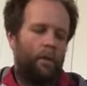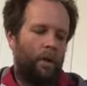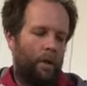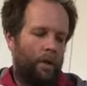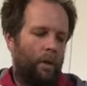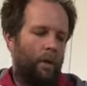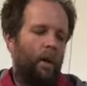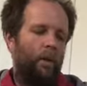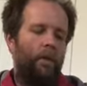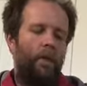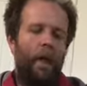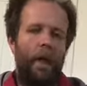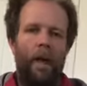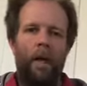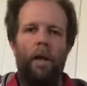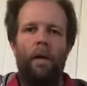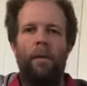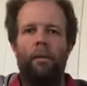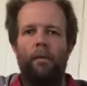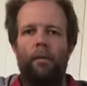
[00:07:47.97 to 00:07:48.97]
then
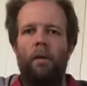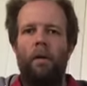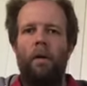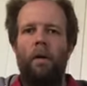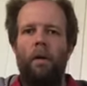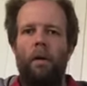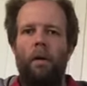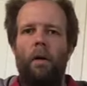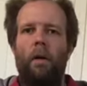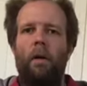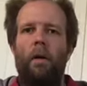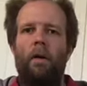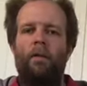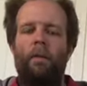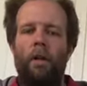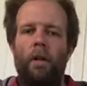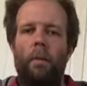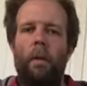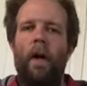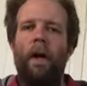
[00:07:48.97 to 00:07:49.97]
there,
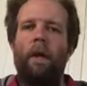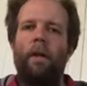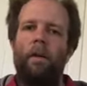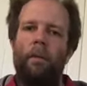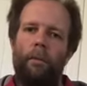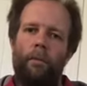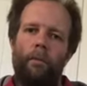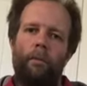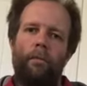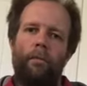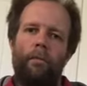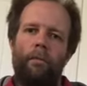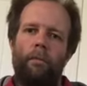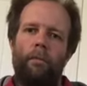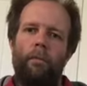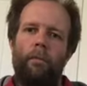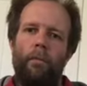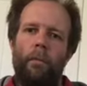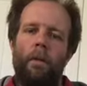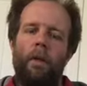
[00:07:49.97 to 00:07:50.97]
and then you're back,
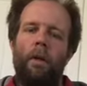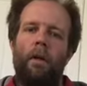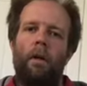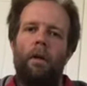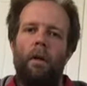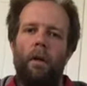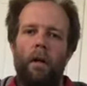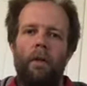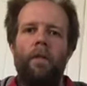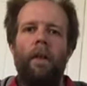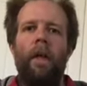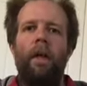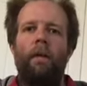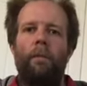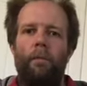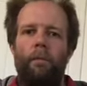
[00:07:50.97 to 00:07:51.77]
and then